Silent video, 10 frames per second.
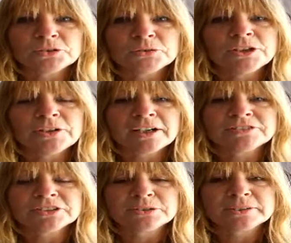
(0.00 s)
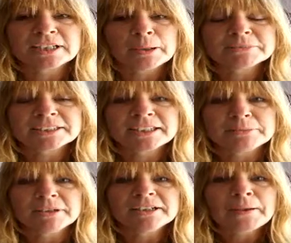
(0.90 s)
All you have to do is come to
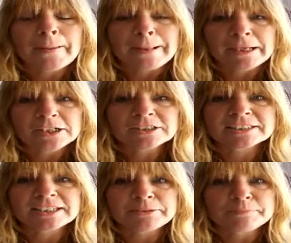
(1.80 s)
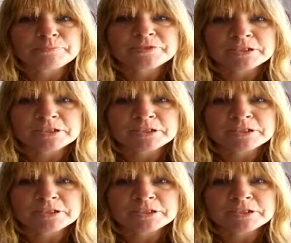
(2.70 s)
Him, ask Him